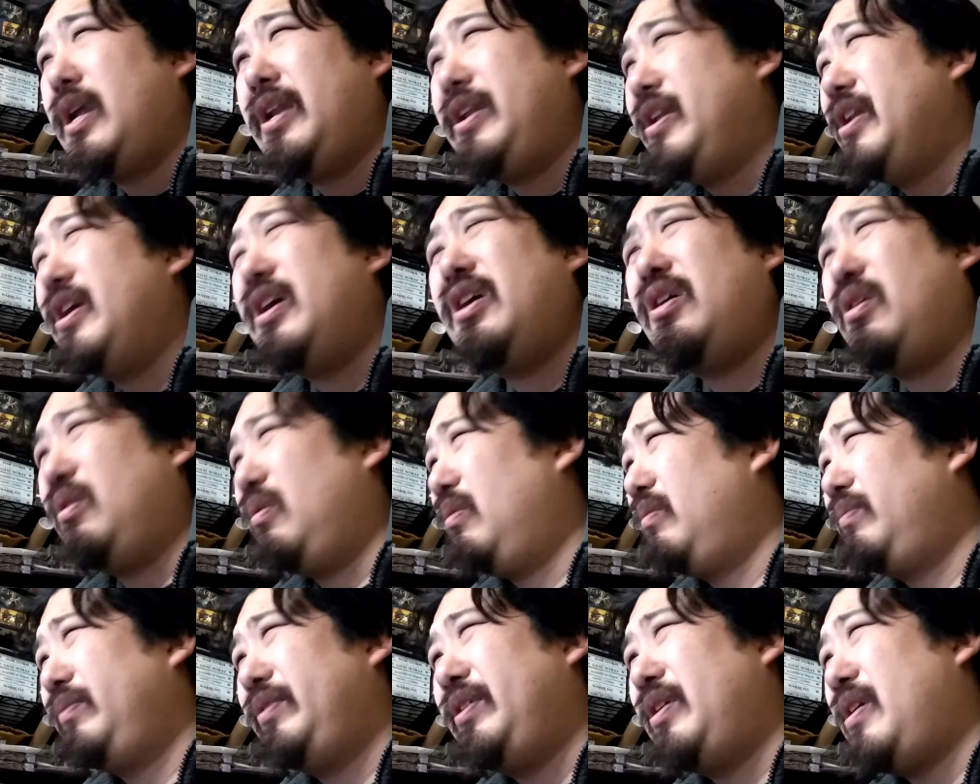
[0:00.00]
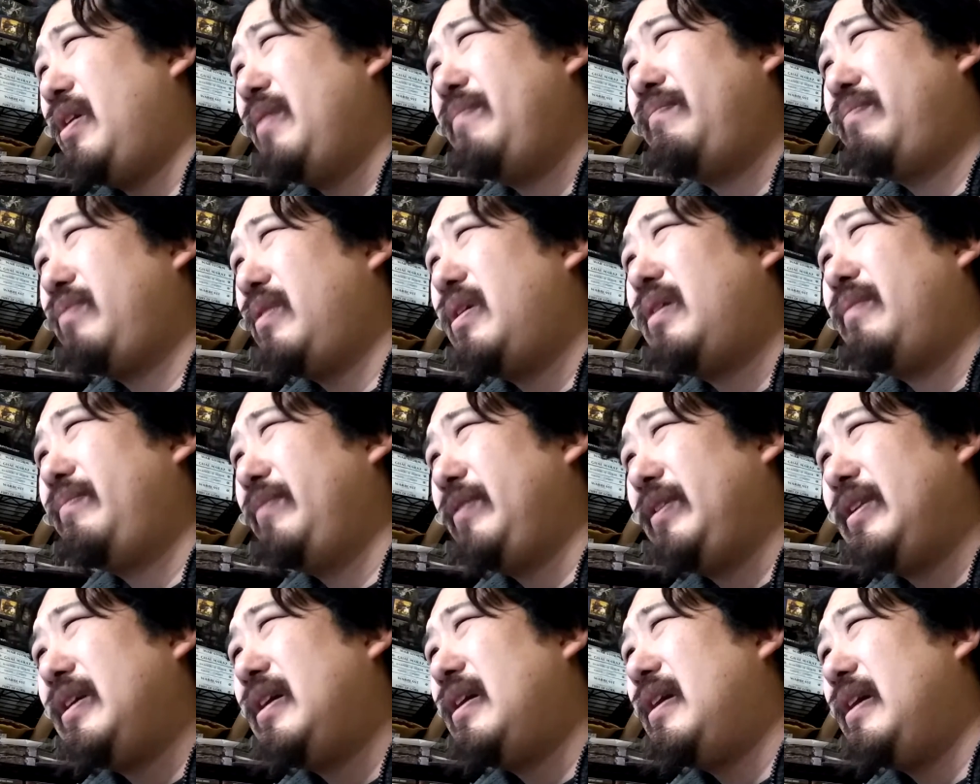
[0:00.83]
No, I'm probably
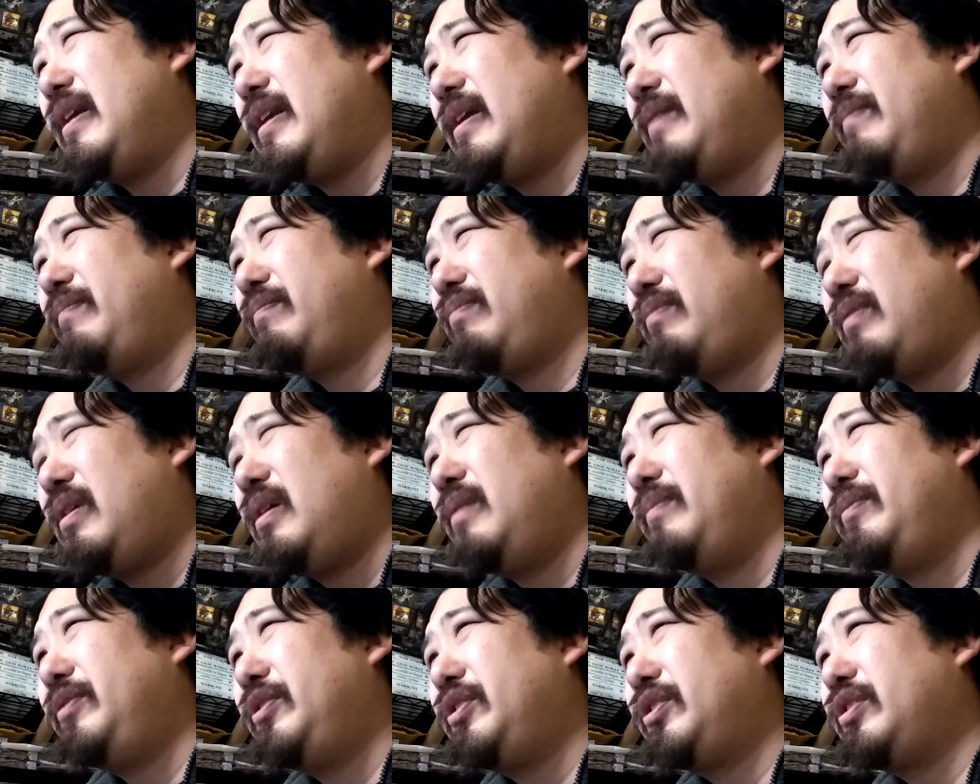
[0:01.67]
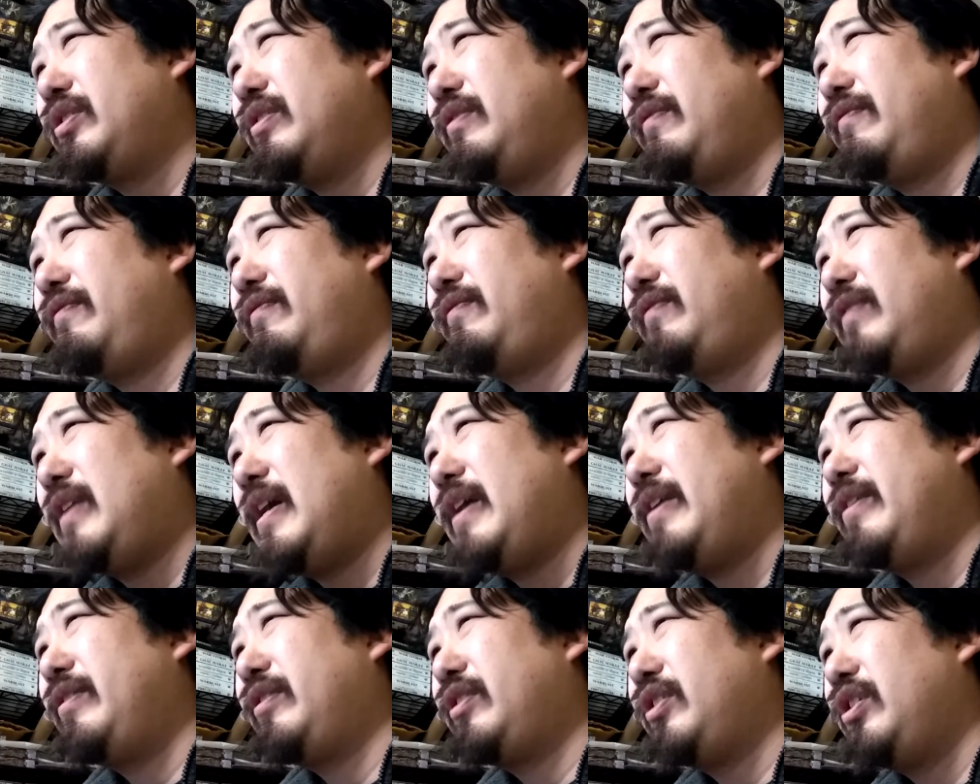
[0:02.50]
not. I'm probably just going to
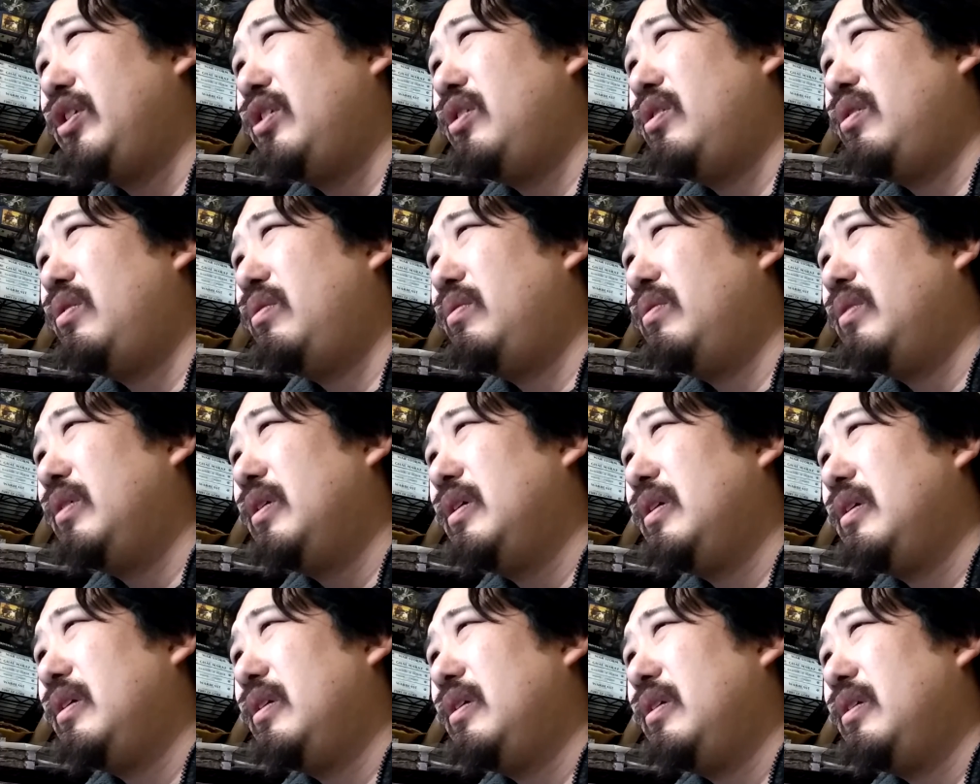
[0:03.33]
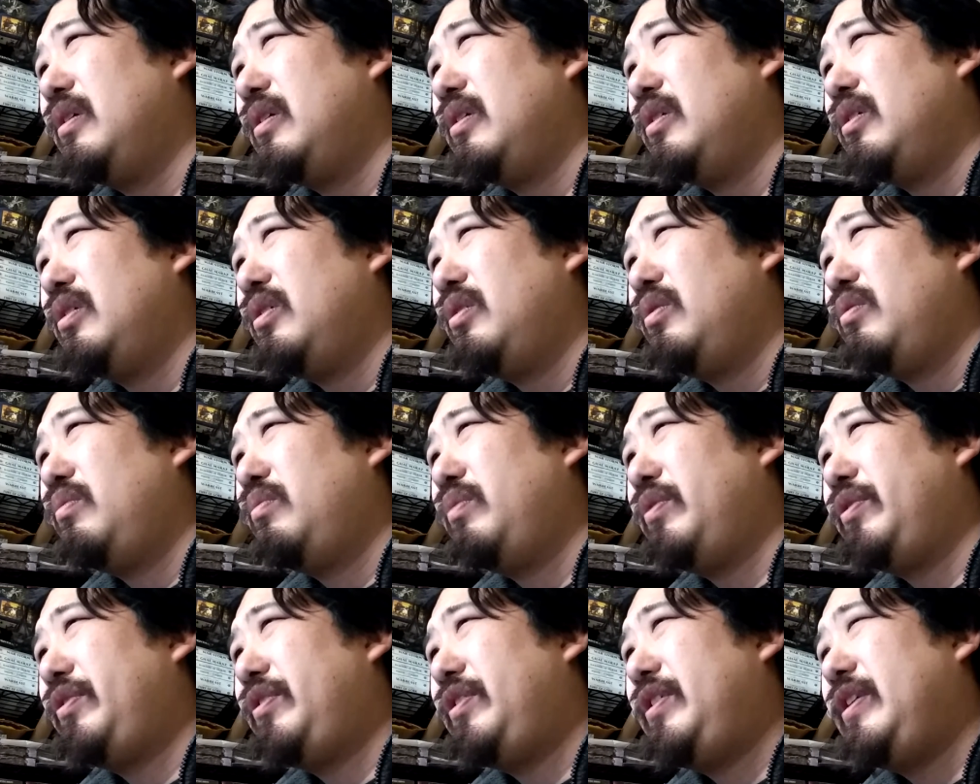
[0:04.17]
flat out go
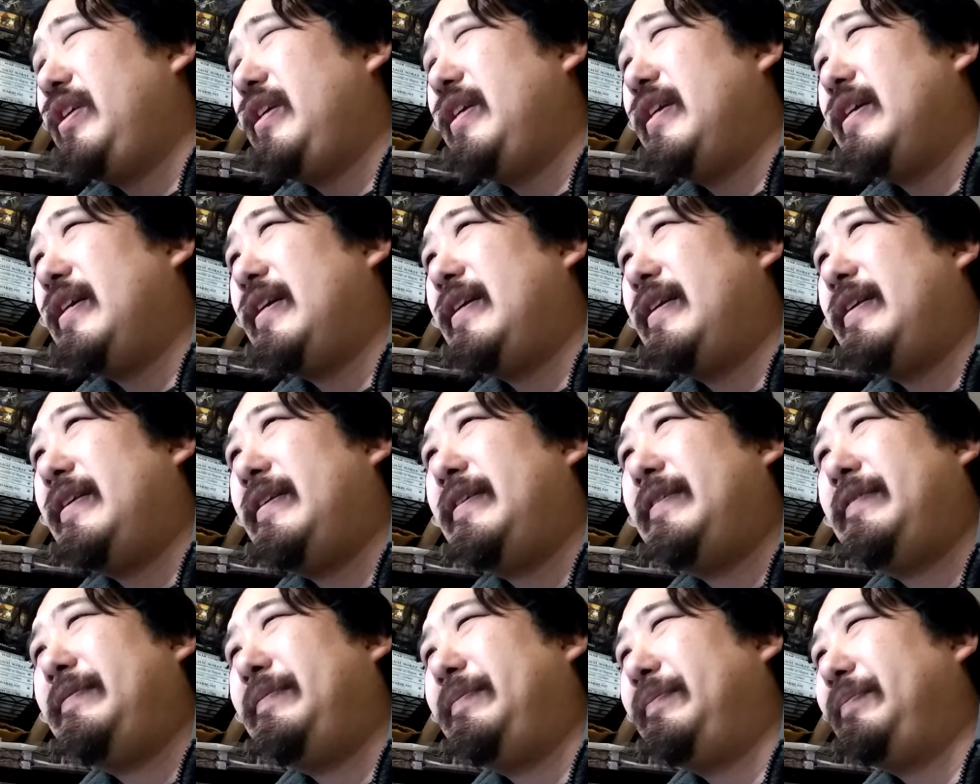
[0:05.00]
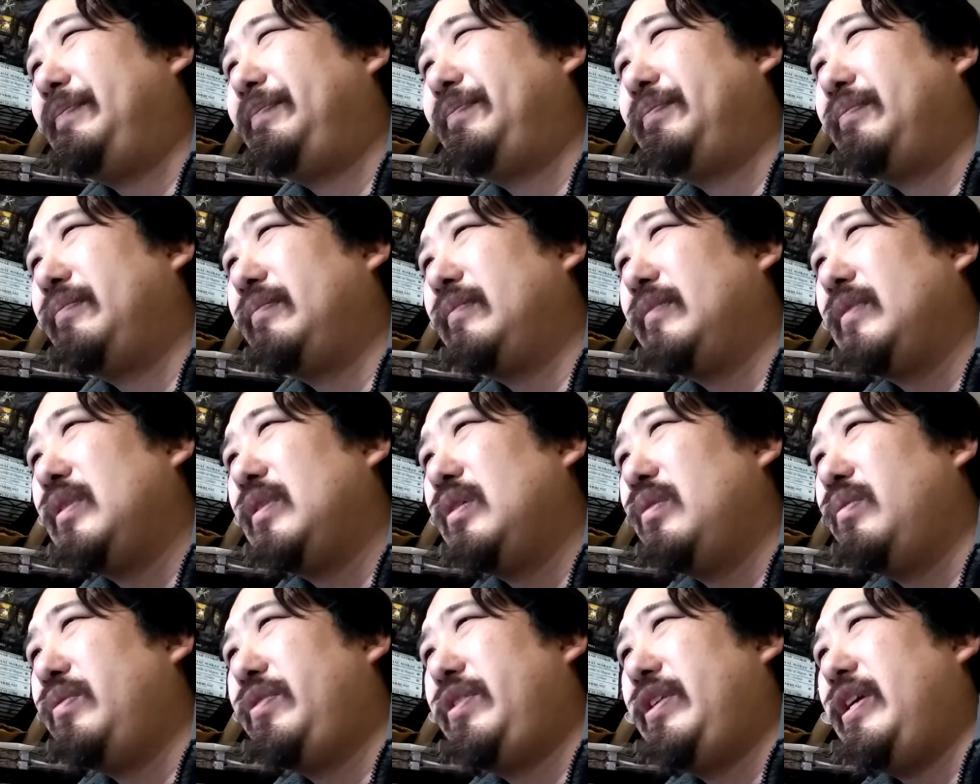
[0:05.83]
with the
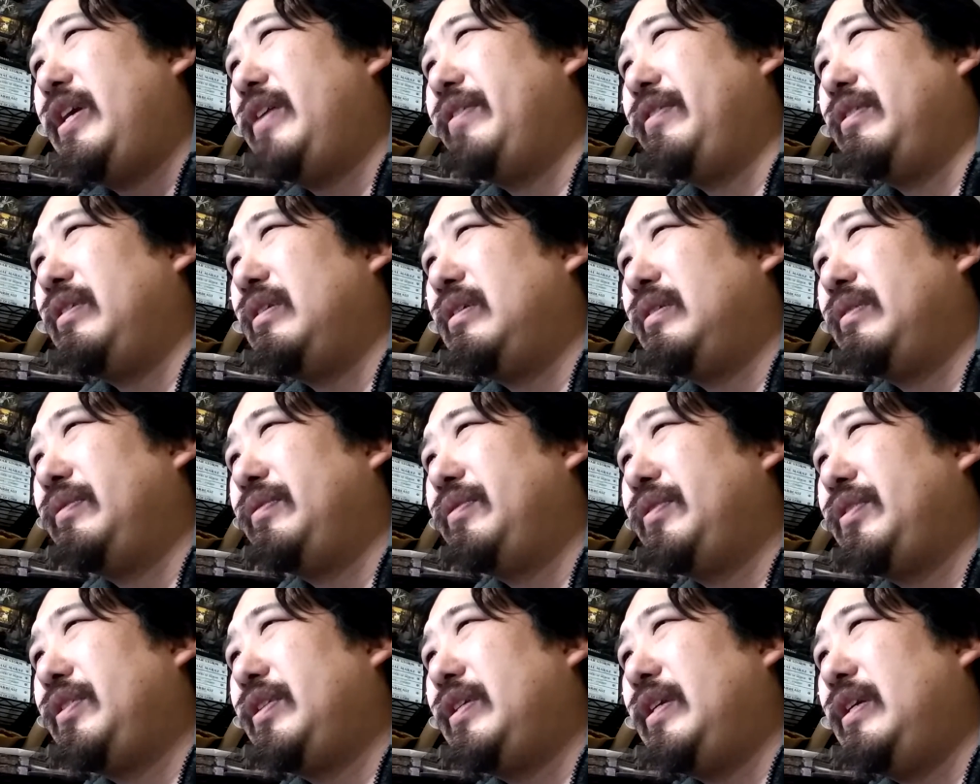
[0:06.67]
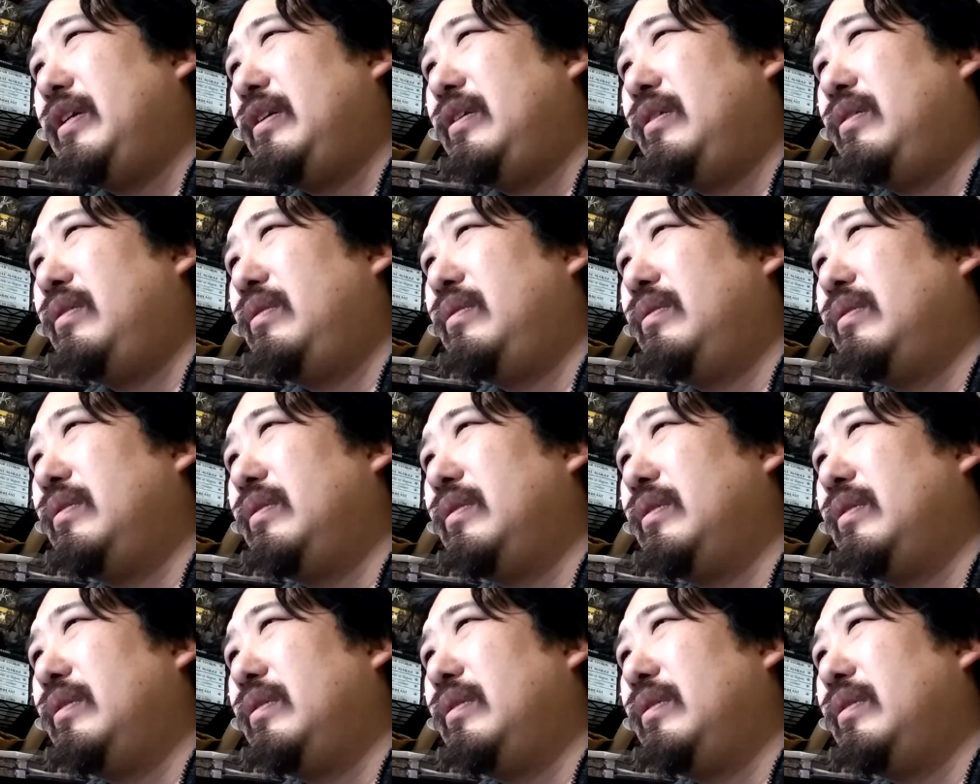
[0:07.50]
other. So,